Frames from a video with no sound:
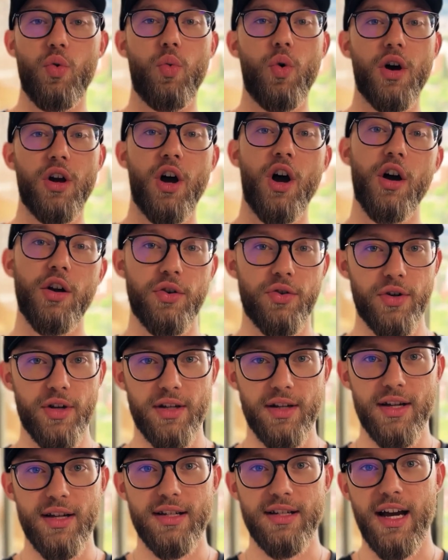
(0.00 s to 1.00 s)

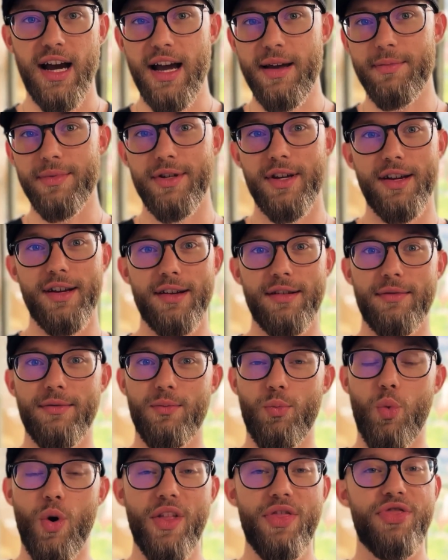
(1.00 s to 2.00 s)
100, times
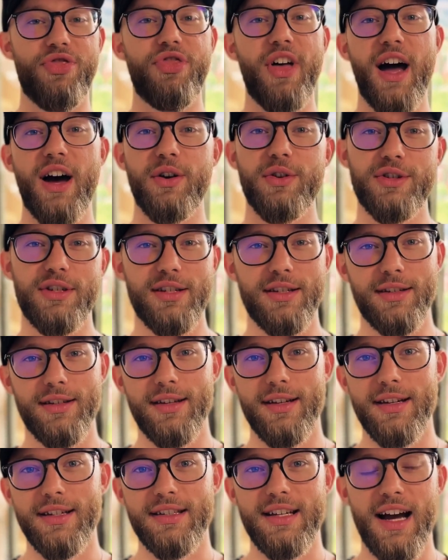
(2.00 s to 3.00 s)
1,000,
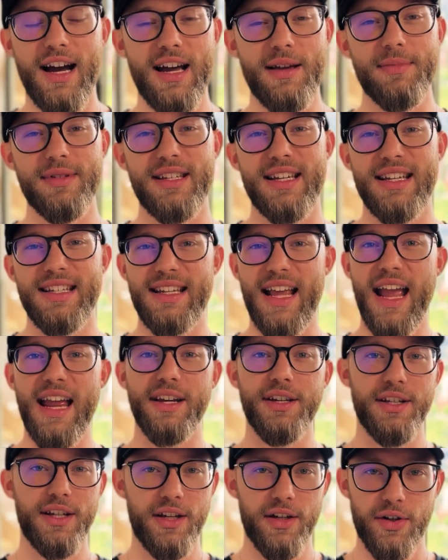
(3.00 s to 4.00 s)
times
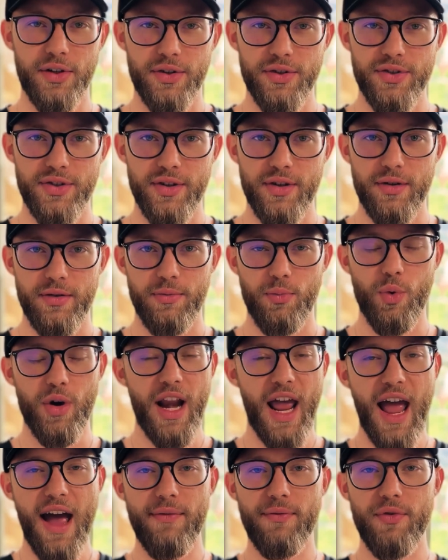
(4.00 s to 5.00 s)
10 years,
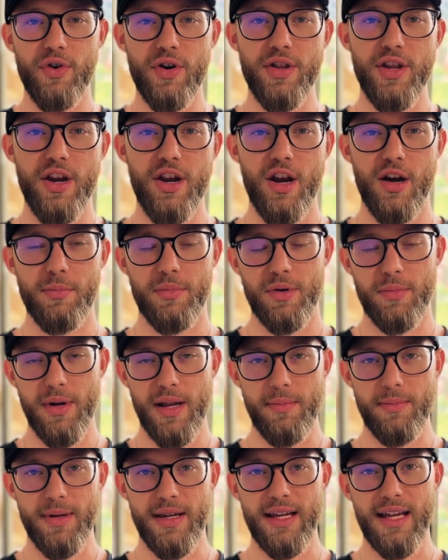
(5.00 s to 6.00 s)
whatever the number
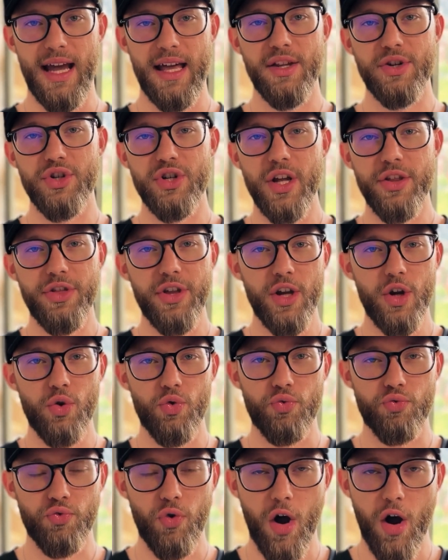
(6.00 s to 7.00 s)
may be. And there's
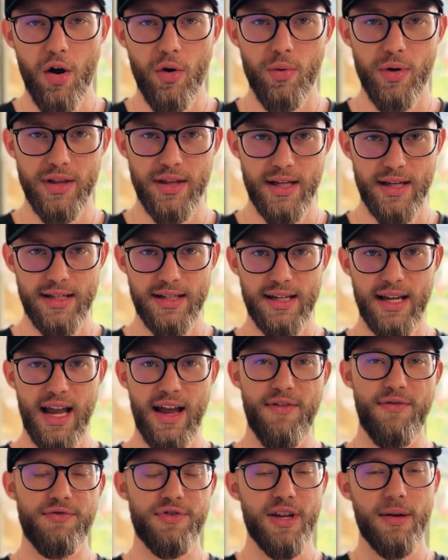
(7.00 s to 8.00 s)
nothing wrong with this.
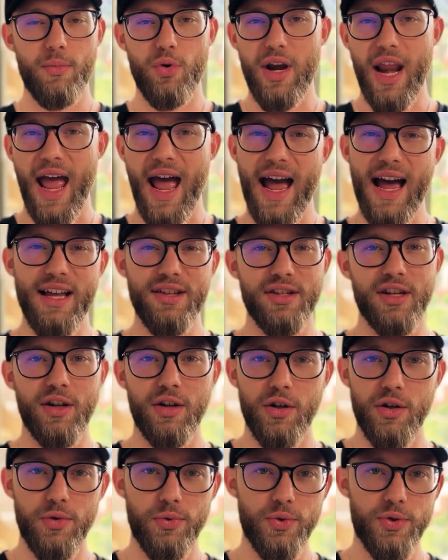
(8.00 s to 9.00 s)
If someone has a
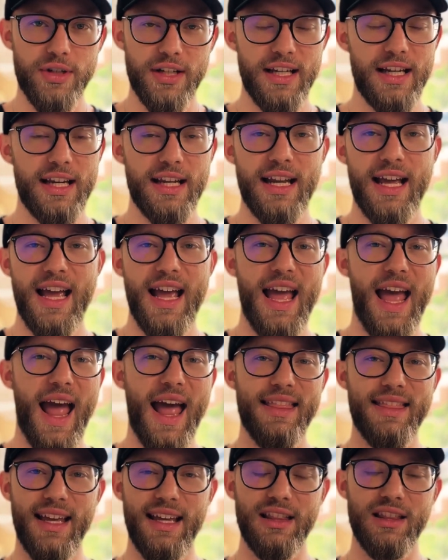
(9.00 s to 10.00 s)
good routine
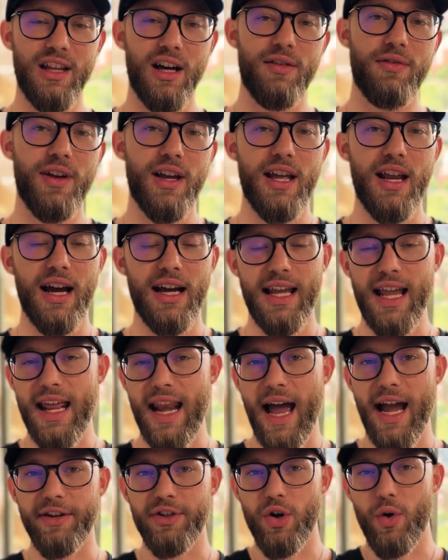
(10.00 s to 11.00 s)
and they love it, again,
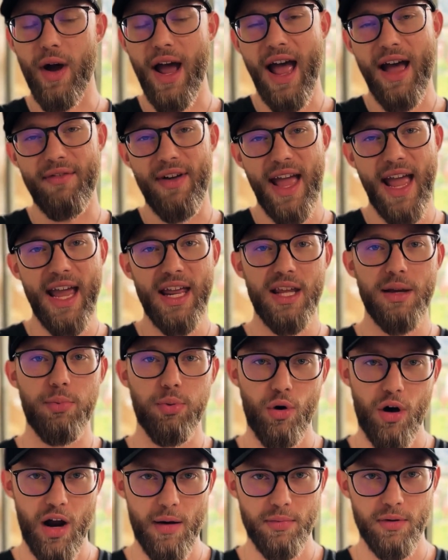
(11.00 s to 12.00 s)
I don't have any
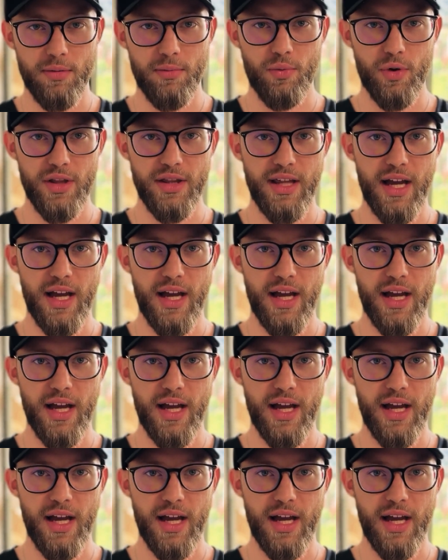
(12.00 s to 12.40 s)
problem with